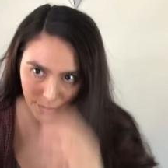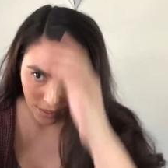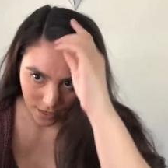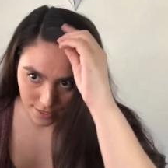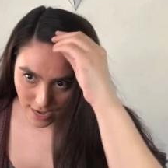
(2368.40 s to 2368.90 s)

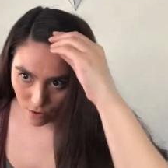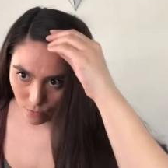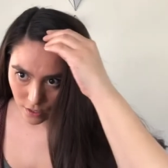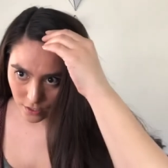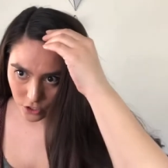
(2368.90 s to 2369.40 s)
And now I
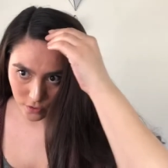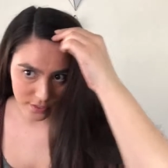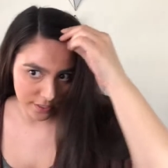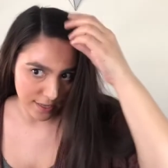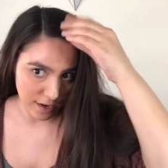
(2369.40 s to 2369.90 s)
want to do a
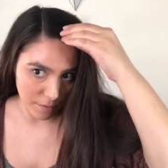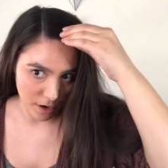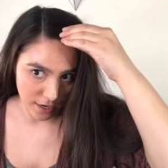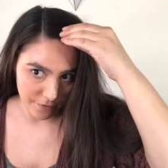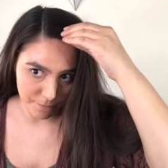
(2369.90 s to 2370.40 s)
zigzag
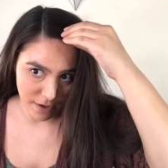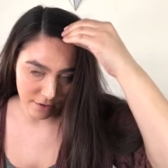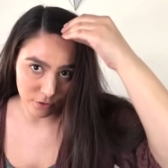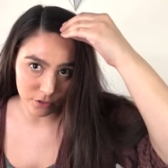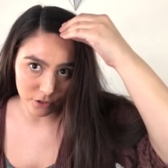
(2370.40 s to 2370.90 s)
part if my
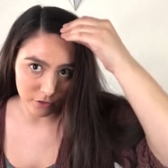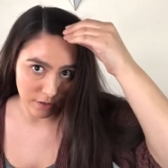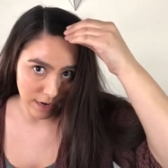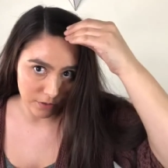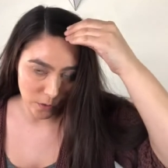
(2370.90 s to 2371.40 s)
roots are grown
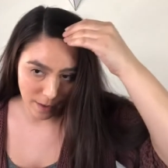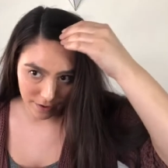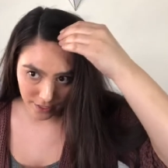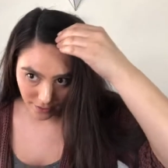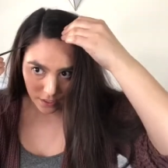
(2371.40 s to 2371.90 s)
out to about
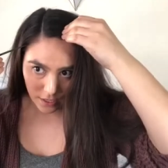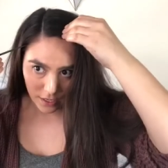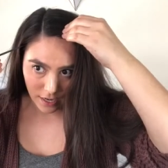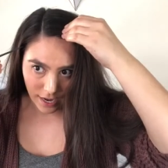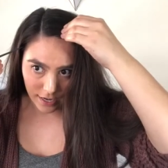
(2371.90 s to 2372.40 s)
here.
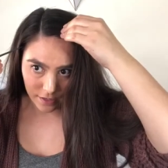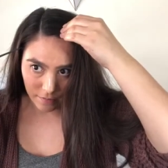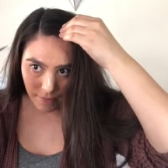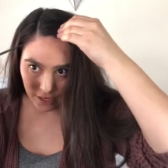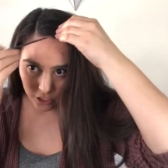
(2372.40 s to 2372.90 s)
And
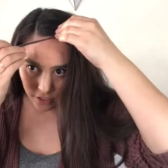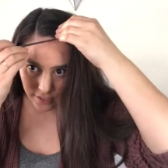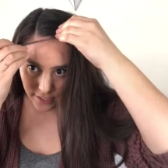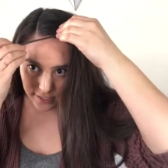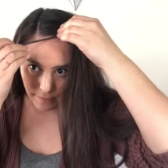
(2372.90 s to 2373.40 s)
make sure it's
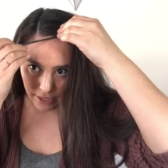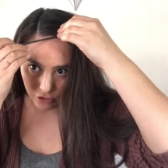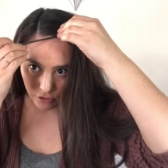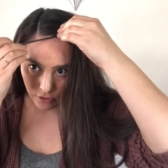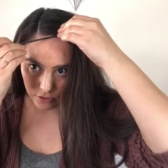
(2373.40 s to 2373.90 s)
like
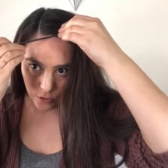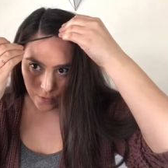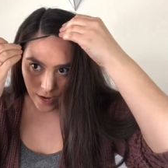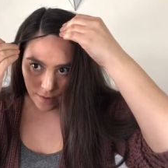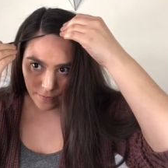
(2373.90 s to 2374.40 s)
symmetrical. So if
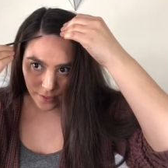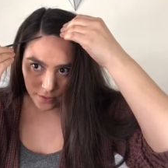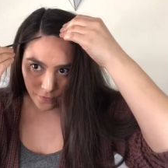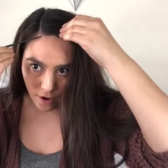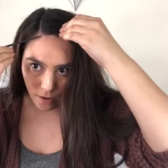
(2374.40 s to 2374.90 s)
I'm this
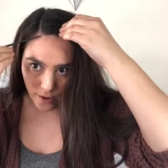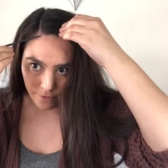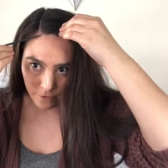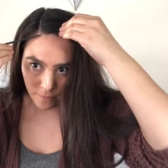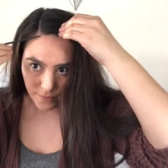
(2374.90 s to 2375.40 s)
far away
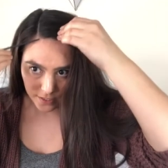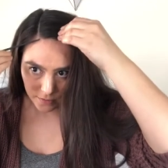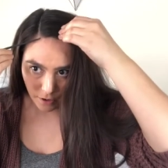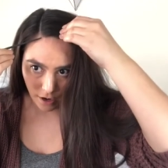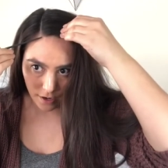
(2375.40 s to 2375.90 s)
from this
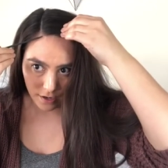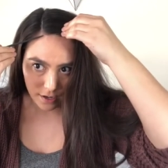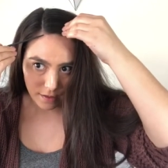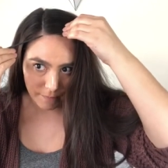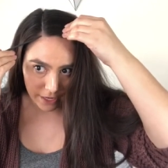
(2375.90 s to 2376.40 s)
part,
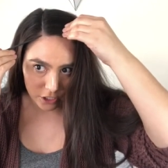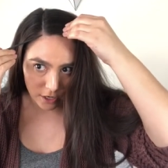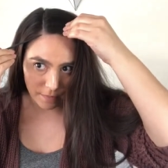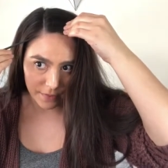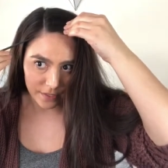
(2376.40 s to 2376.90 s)
make sure
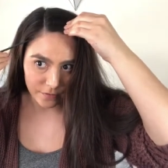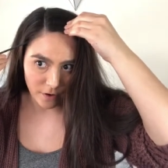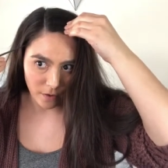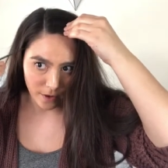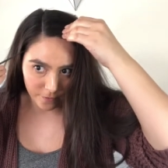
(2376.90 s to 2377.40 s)
I'm this
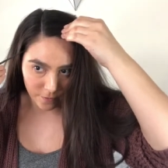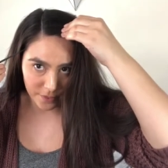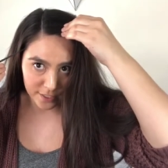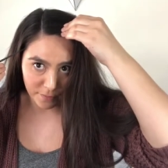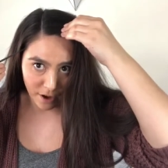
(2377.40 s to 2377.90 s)
far away from
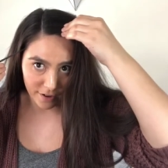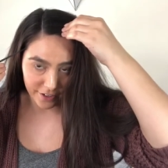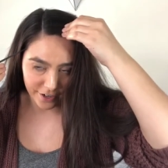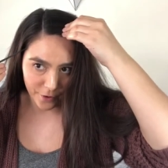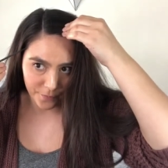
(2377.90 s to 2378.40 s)
this part, you
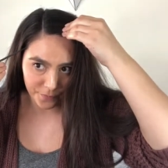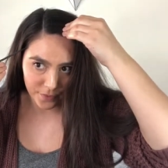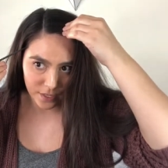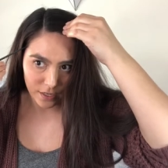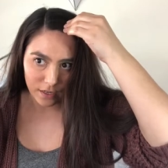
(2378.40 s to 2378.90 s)
know?
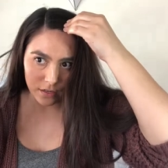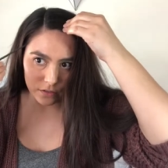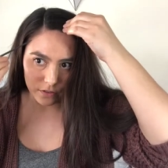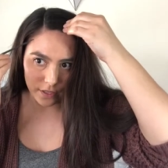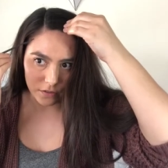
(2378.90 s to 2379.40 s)

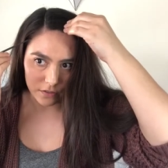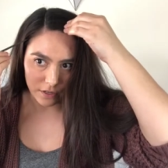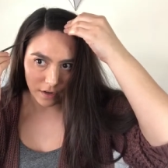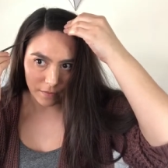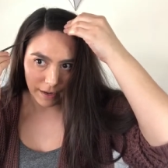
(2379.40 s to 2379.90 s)
So then you
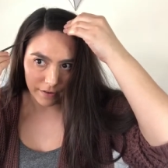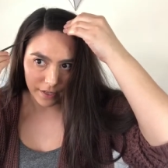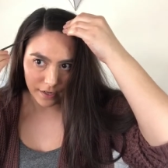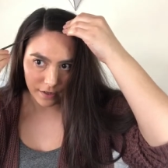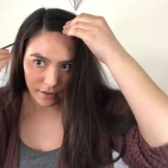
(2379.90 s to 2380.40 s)
start about
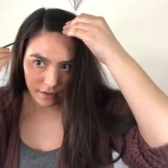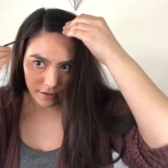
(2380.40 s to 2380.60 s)
here,